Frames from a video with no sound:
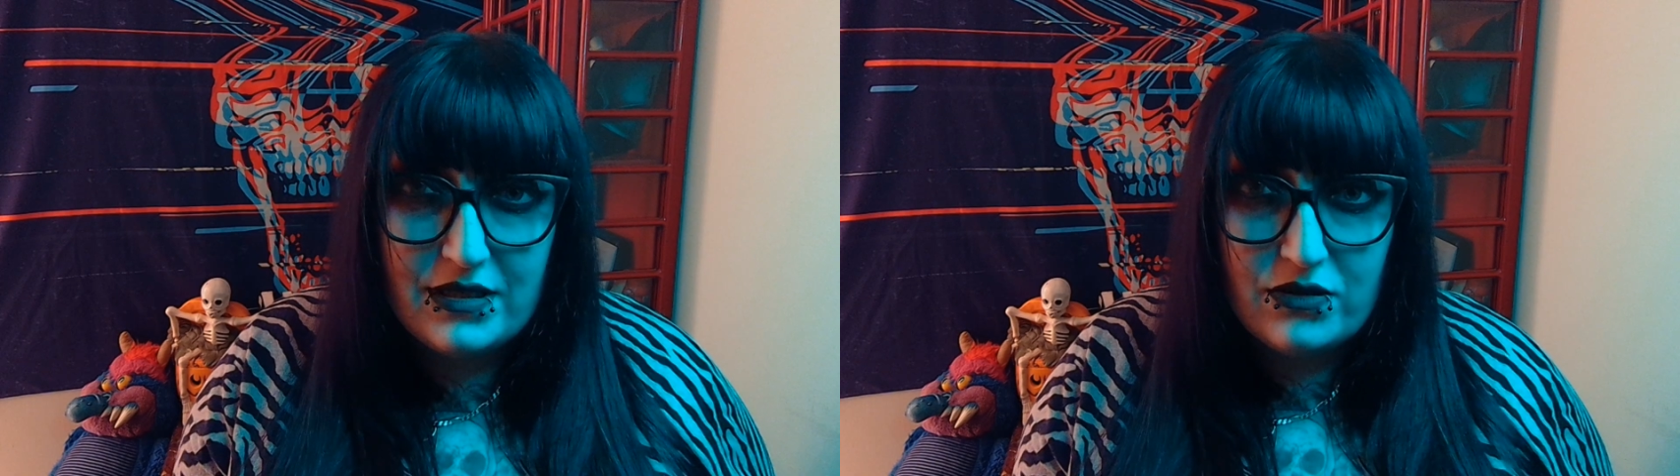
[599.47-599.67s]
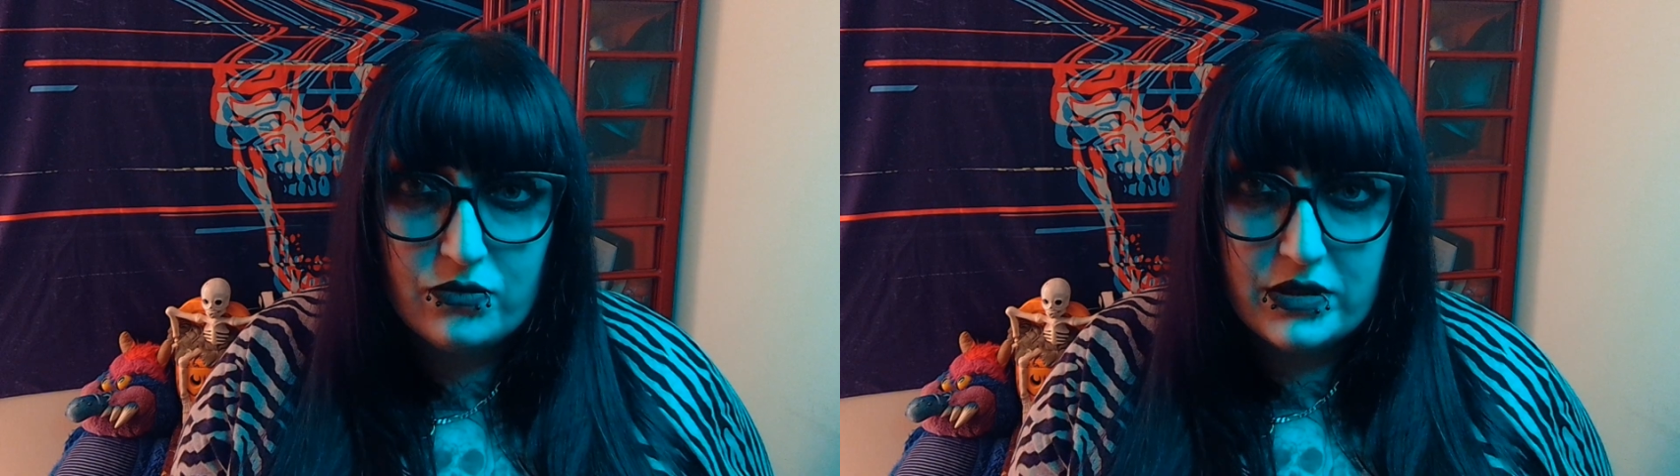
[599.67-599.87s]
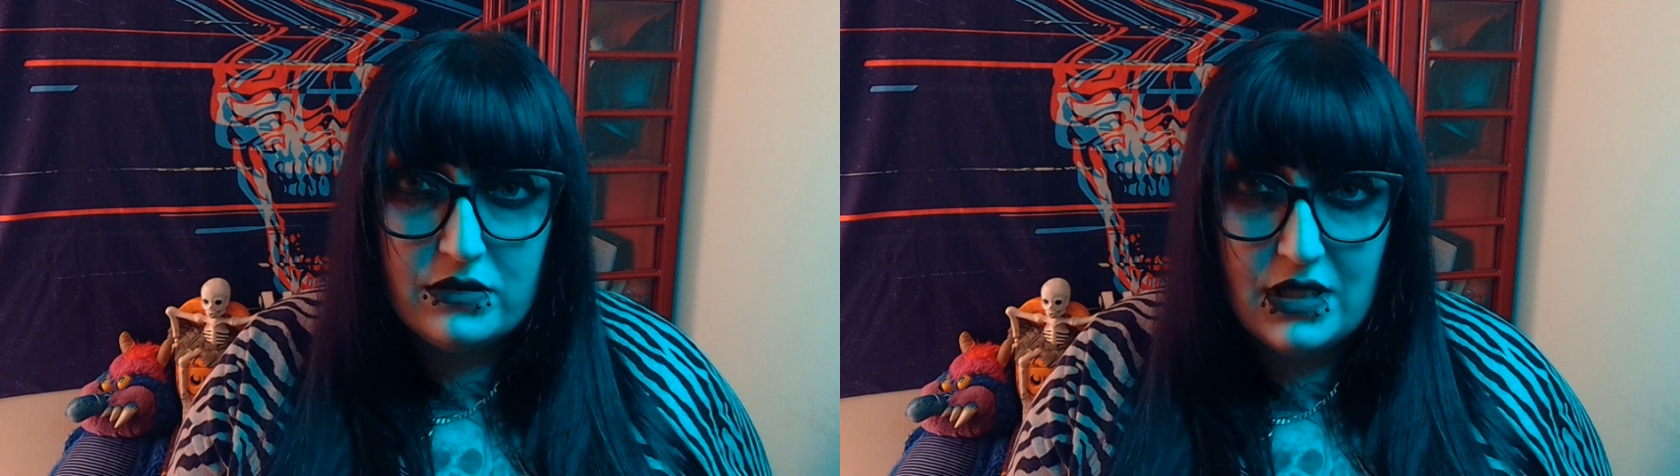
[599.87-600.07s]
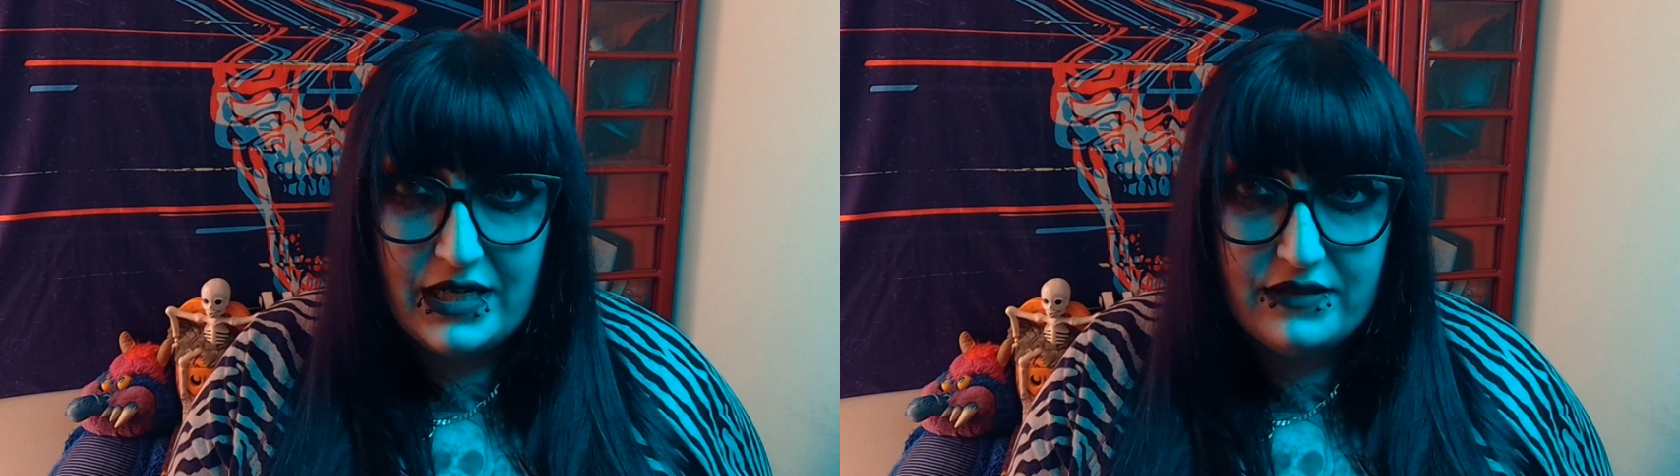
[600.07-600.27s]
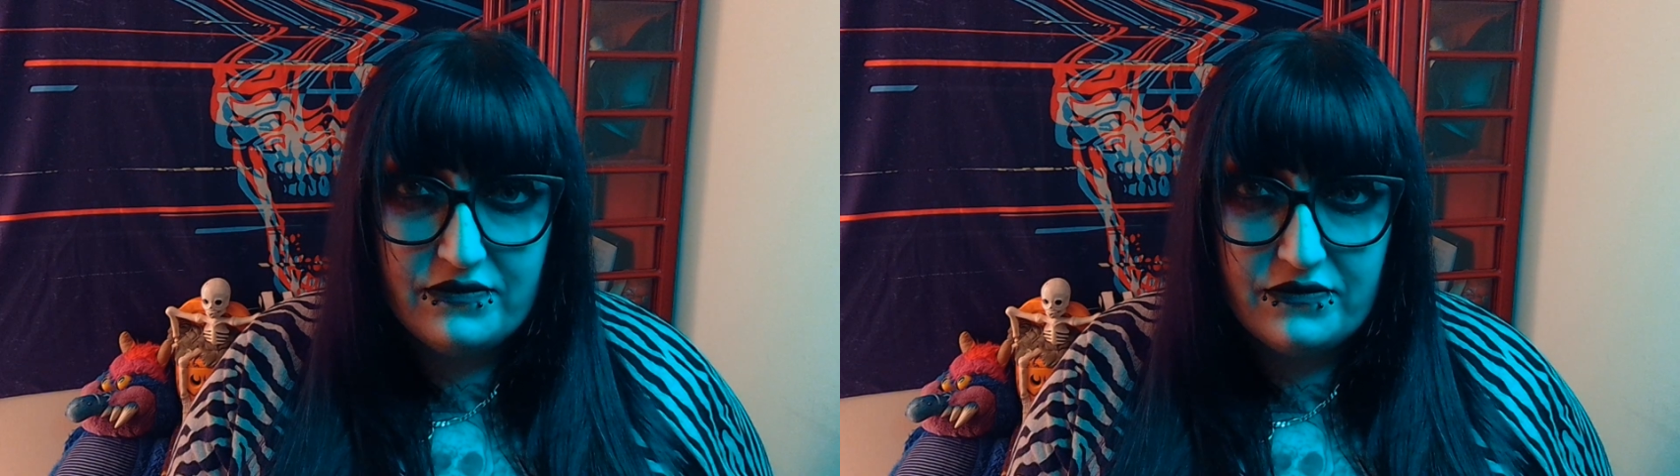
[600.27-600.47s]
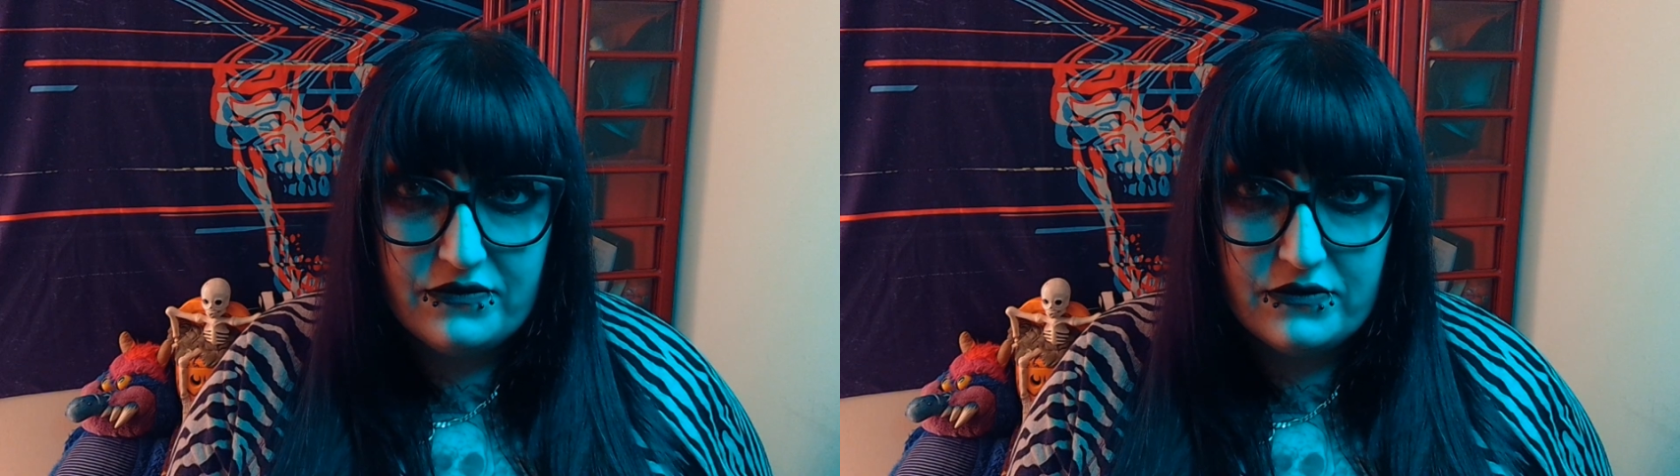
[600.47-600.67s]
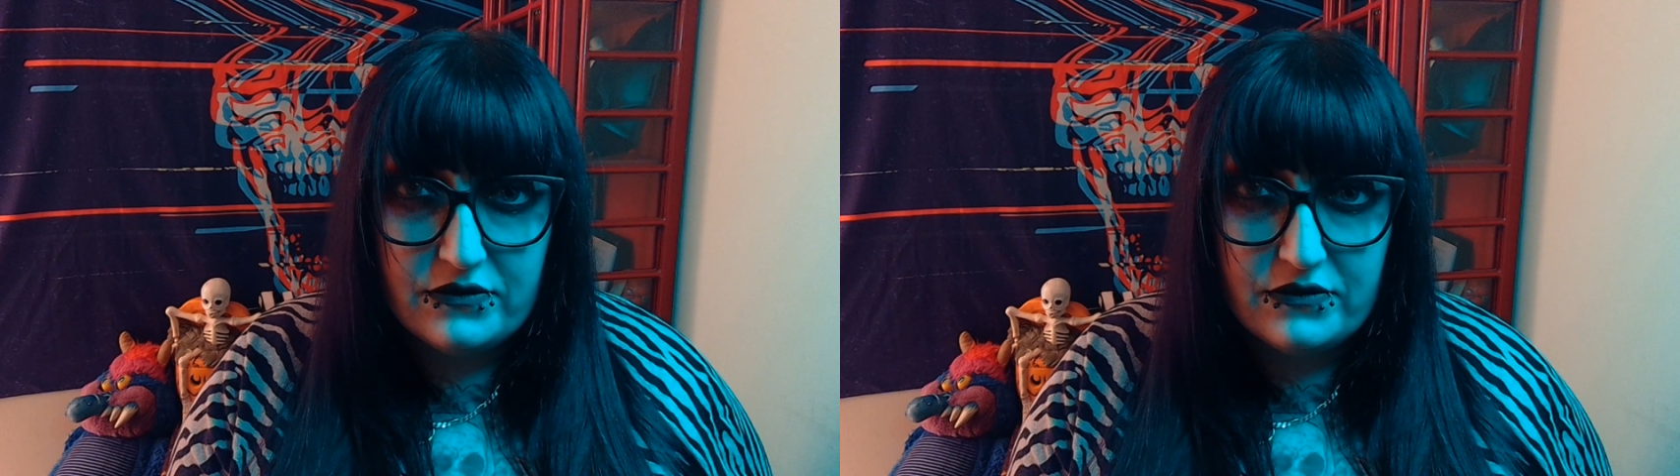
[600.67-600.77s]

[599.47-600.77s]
in real life.